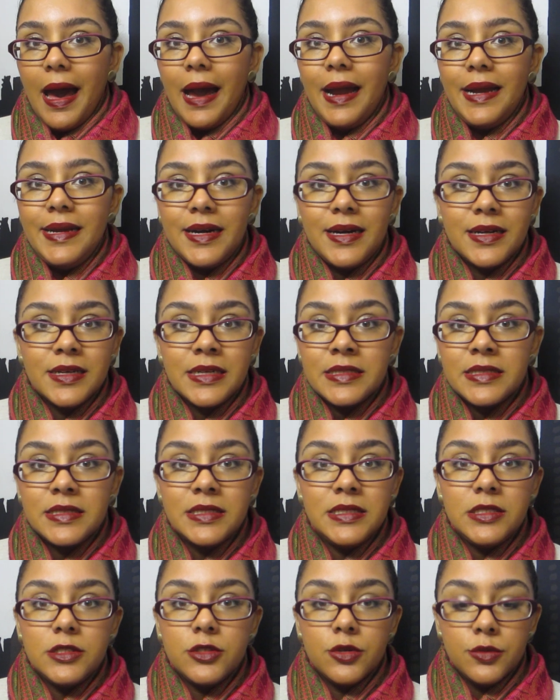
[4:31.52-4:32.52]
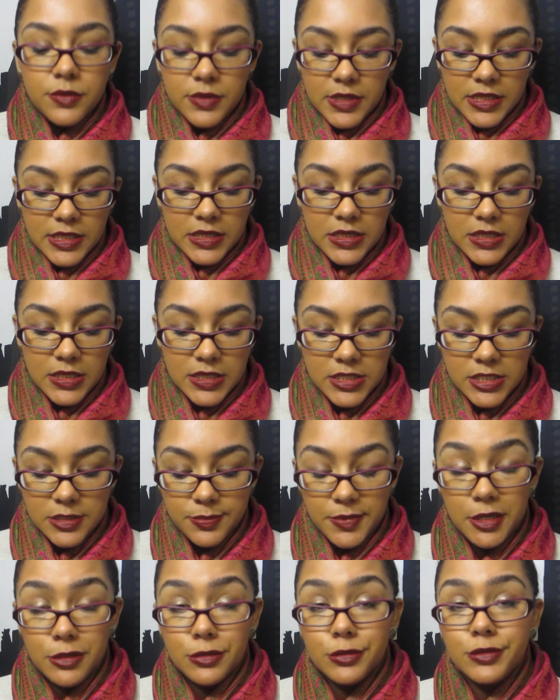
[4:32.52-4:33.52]
I honestly don't think this
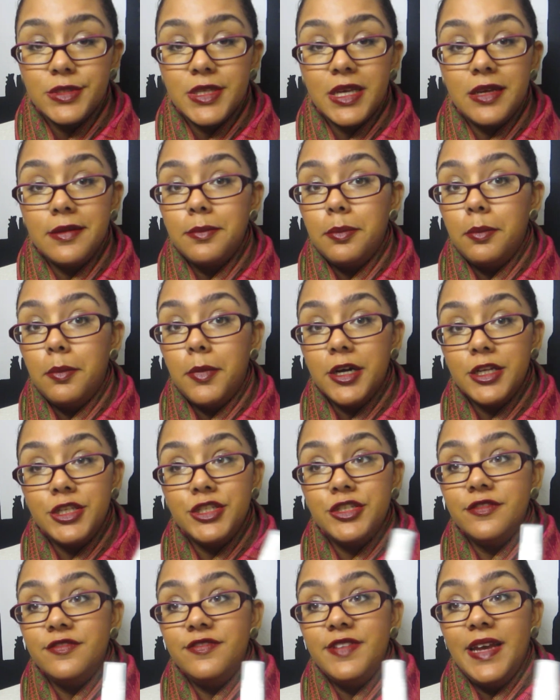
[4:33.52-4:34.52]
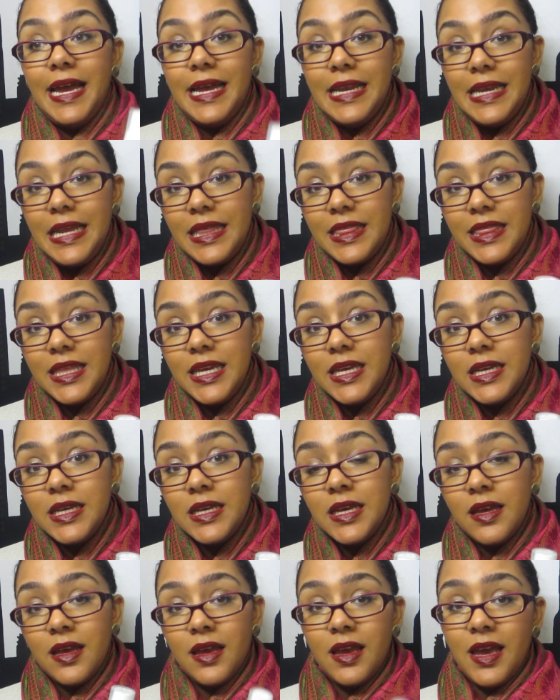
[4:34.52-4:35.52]
smells like much of anything.
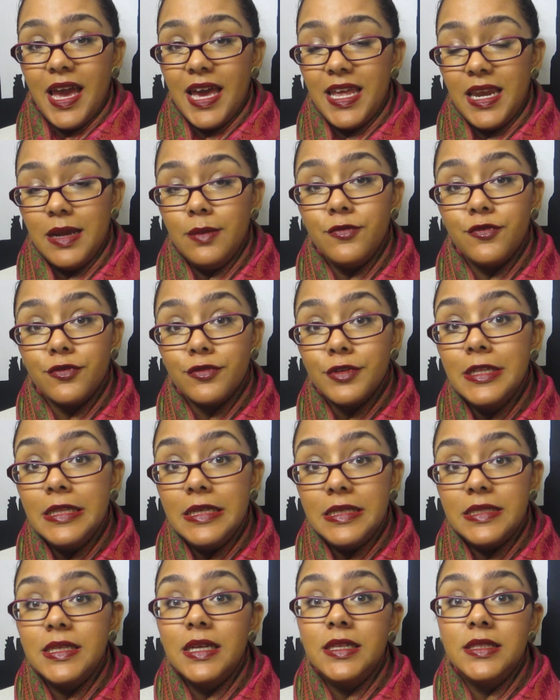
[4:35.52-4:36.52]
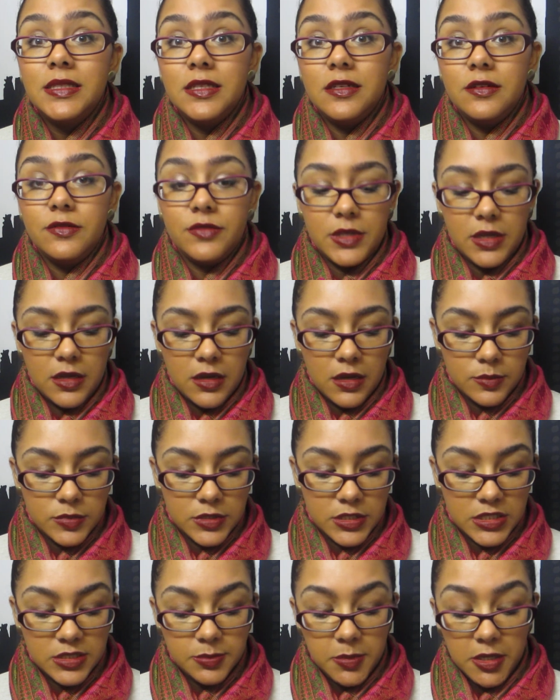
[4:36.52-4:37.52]
And I'm really sensitive when it comes
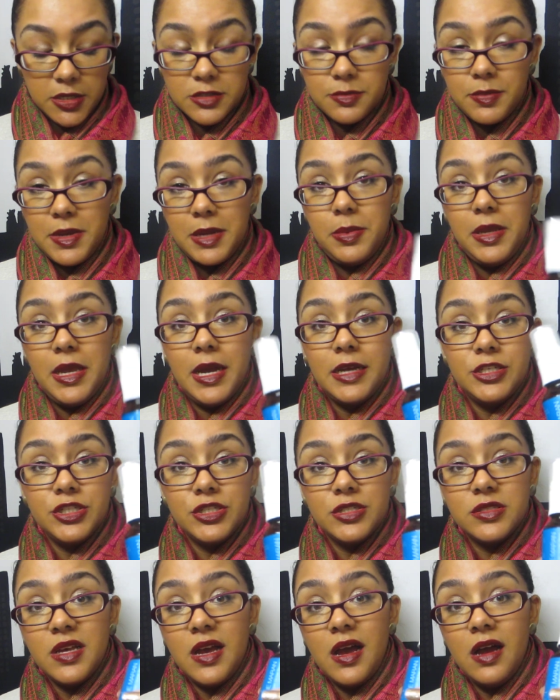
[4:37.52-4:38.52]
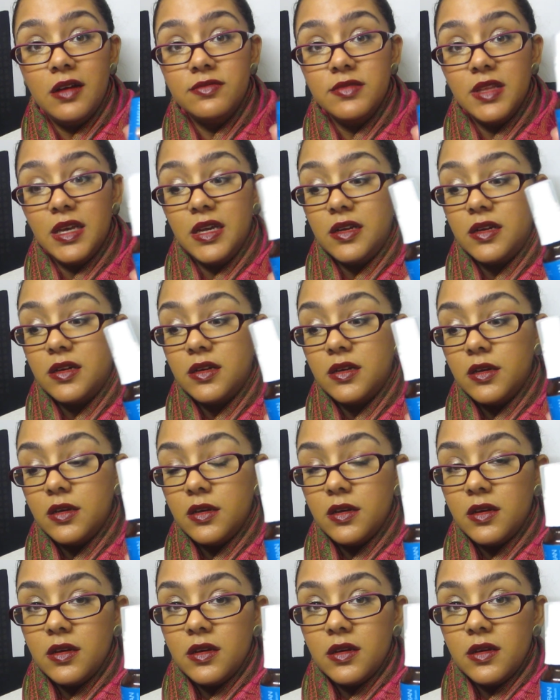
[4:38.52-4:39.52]
to smells. Maybe I just have like,
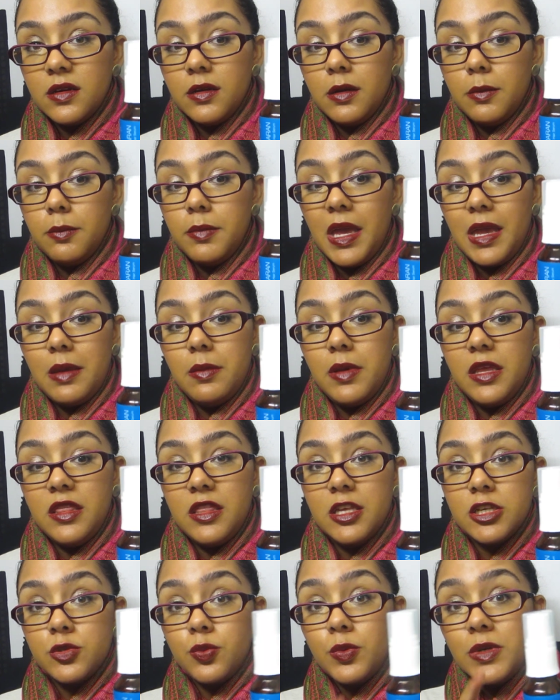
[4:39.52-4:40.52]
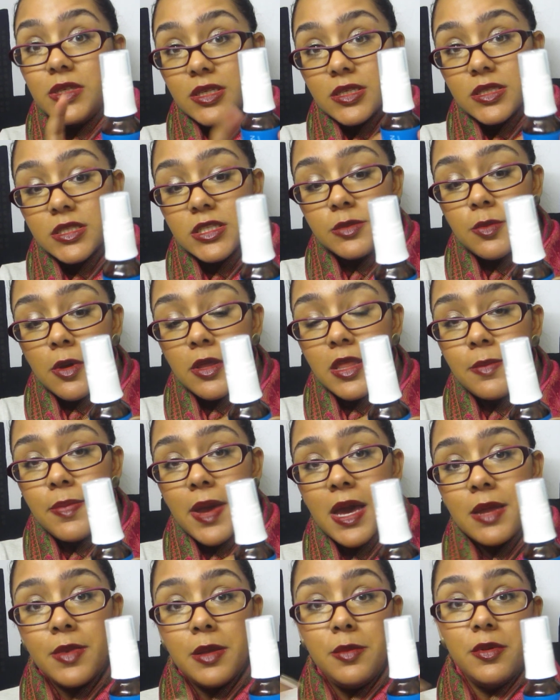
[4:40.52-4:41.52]
maybe this one doesn't smell that
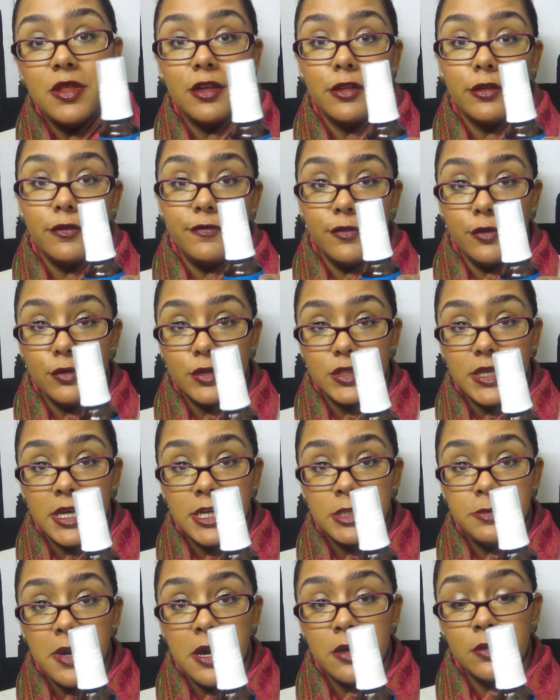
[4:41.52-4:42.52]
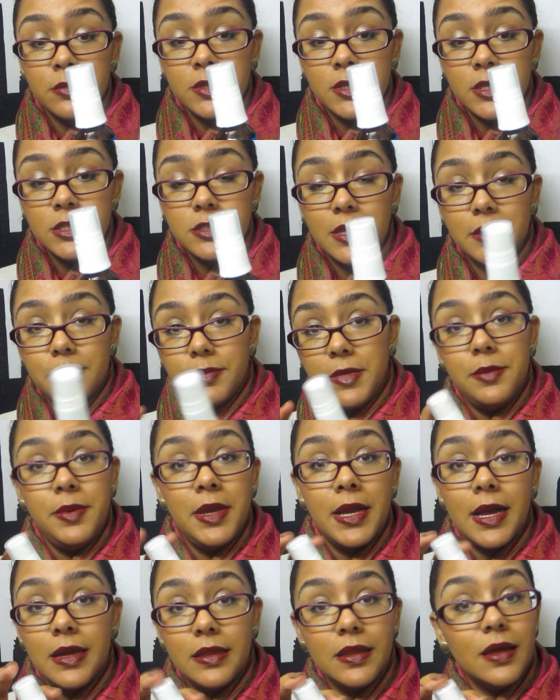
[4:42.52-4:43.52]
bad. Maybe like the full size bottle does. Like maybe
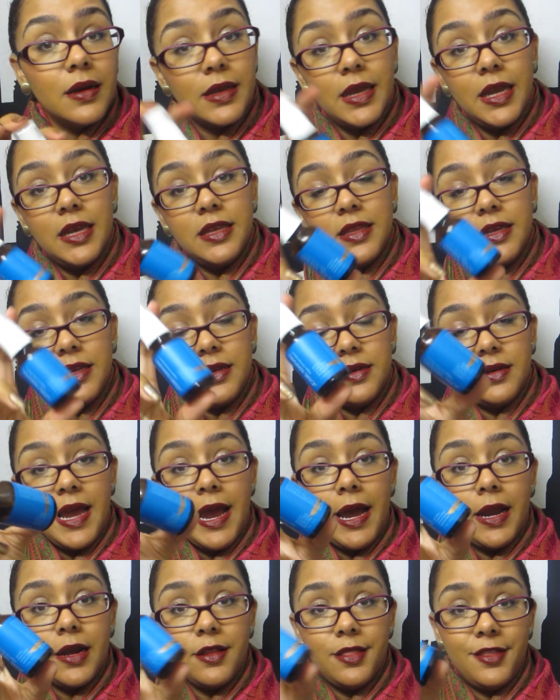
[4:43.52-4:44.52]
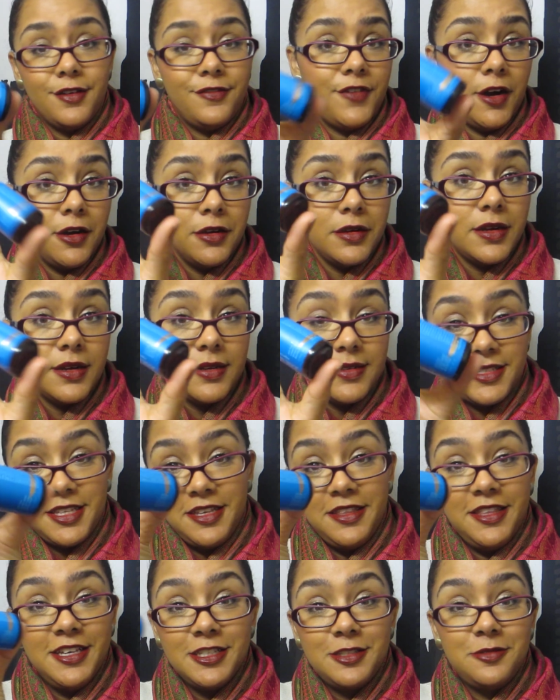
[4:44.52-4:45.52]
I got lucky and they didn't add the funk to
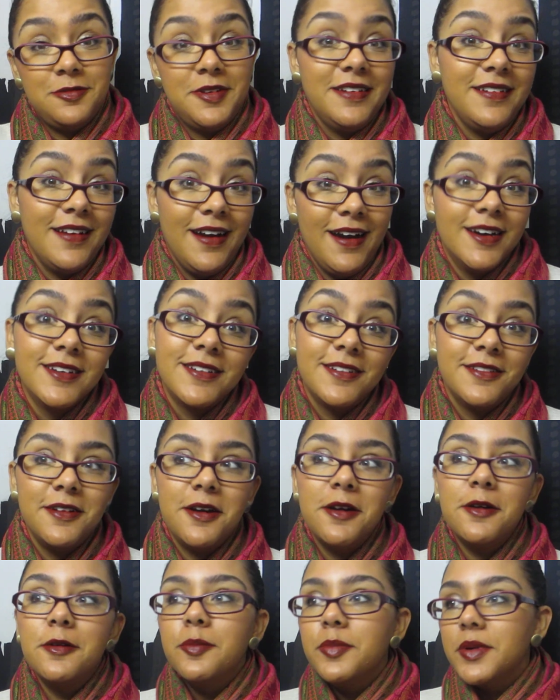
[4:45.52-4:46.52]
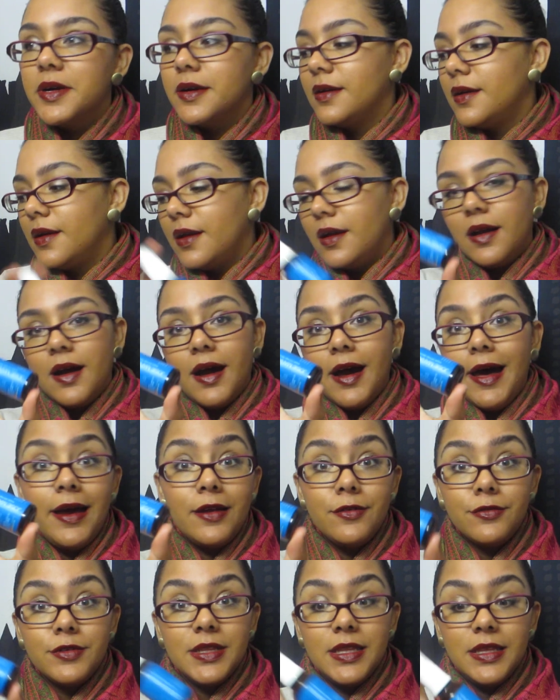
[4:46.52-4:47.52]
this one. I don't know, but I
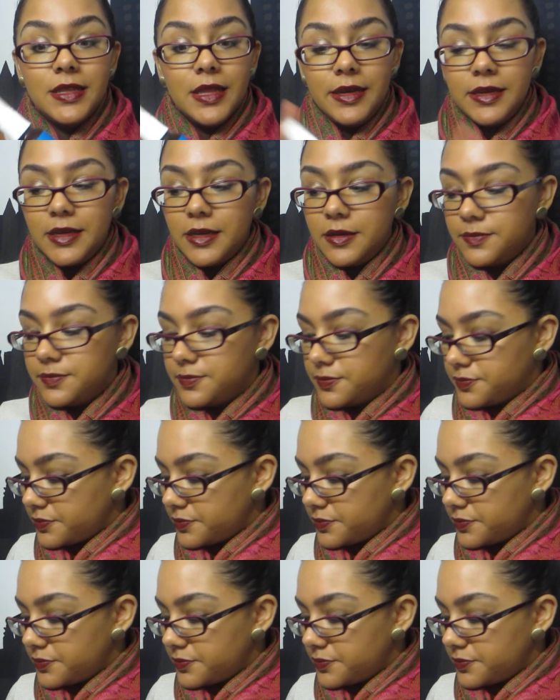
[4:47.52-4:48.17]
really like it.